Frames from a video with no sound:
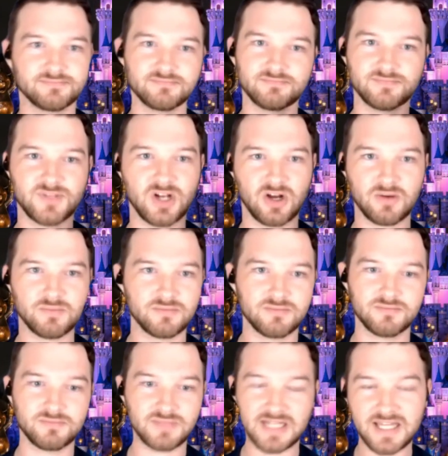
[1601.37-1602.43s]
you know,
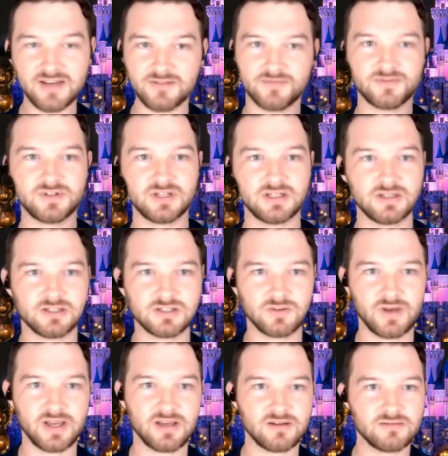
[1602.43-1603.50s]
live to so I
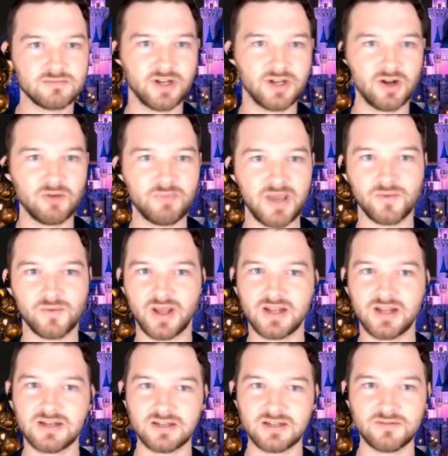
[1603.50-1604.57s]
can, you know, pay
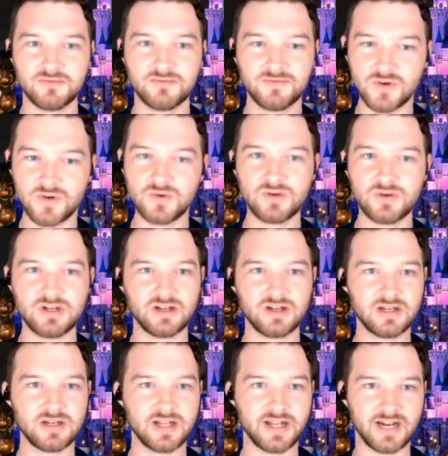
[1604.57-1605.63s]
rent and food and
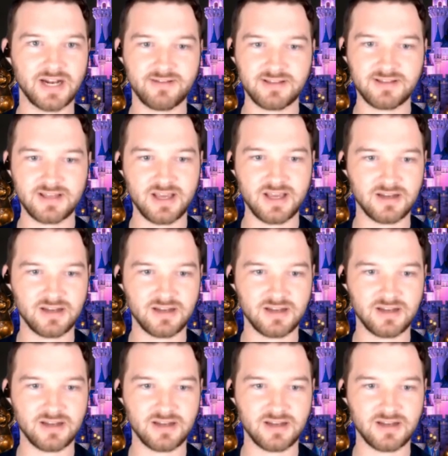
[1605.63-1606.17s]
and everything.